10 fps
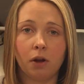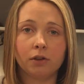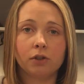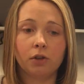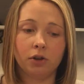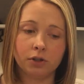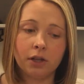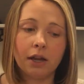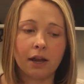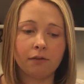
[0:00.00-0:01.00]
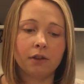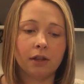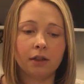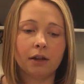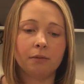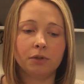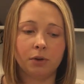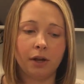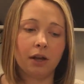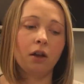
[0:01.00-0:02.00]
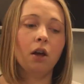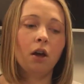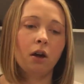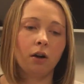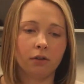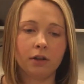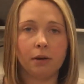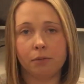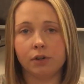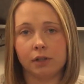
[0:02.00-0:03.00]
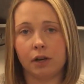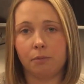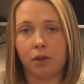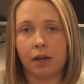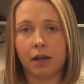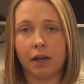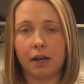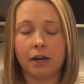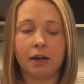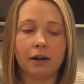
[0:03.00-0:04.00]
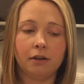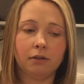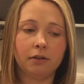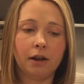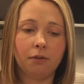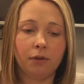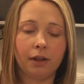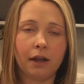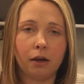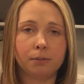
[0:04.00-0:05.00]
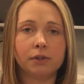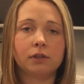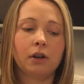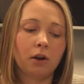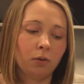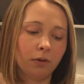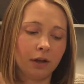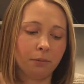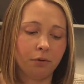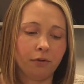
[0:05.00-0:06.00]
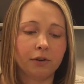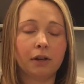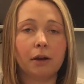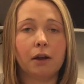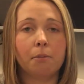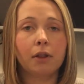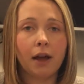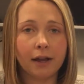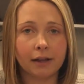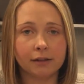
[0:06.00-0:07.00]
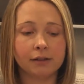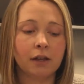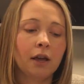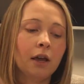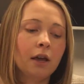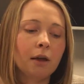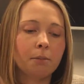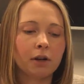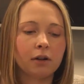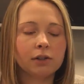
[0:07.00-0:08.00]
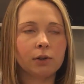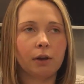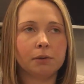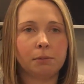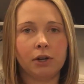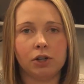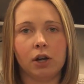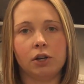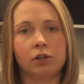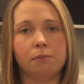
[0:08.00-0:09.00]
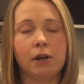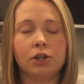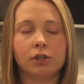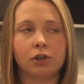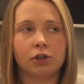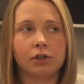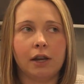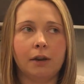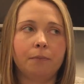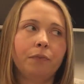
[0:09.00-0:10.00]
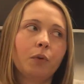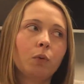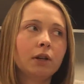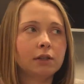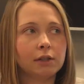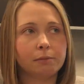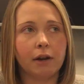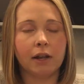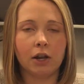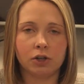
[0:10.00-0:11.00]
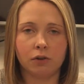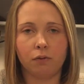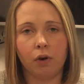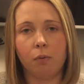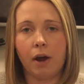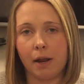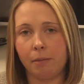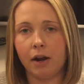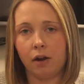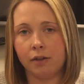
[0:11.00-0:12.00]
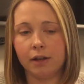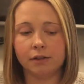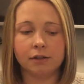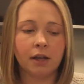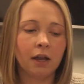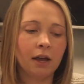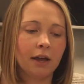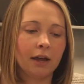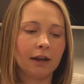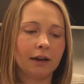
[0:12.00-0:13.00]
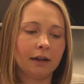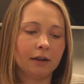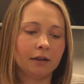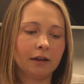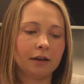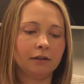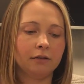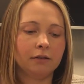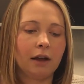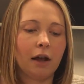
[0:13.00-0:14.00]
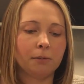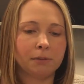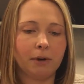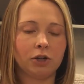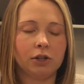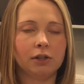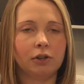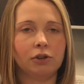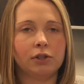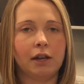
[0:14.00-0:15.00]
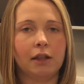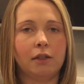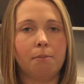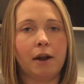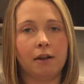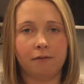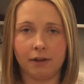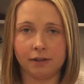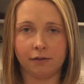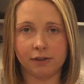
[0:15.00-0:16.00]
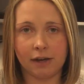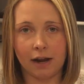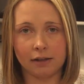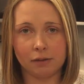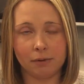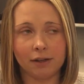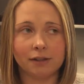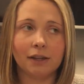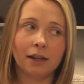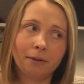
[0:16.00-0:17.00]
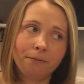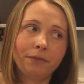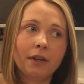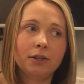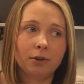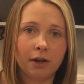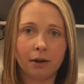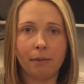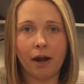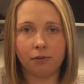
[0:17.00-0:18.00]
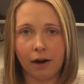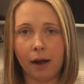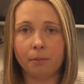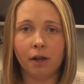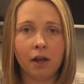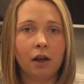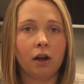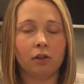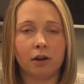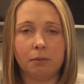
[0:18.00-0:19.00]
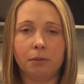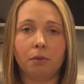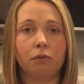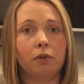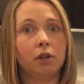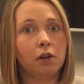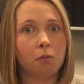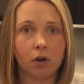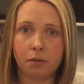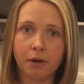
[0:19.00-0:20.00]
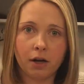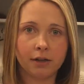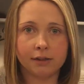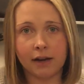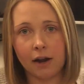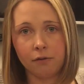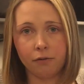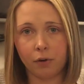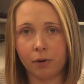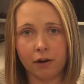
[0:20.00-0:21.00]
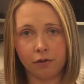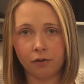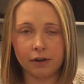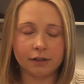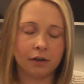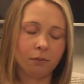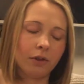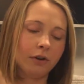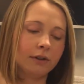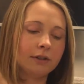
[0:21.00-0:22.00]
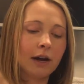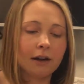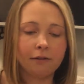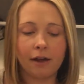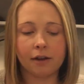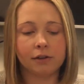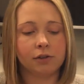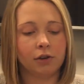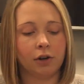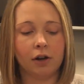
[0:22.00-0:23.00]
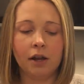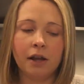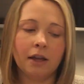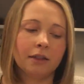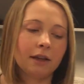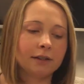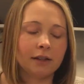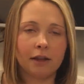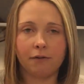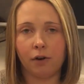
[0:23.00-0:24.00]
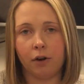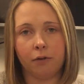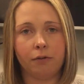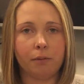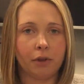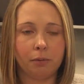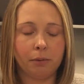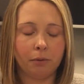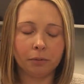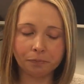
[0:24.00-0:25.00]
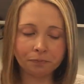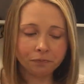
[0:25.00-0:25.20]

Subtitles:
well, so they're seeing everything that I'm doing, all the numbers that I'm plugging in, and it really helps not only improve compliance, but it also helps patients understand, what is this medication for, why am I on this, and it helps patients understand the benefits of statins, because again, they do get a bad rap. A lot of people really don't want to be on a statin for whatever reason, whether it's side effects or things that they've heard from other people.